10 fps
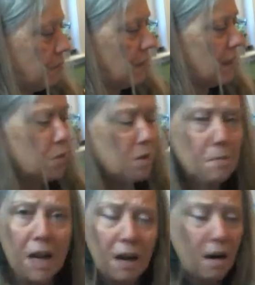This was
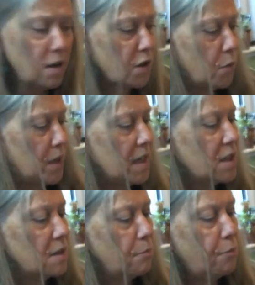my last
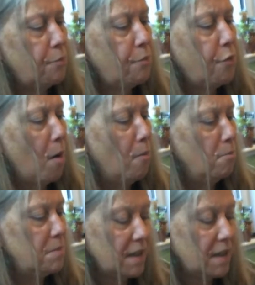week's prompts.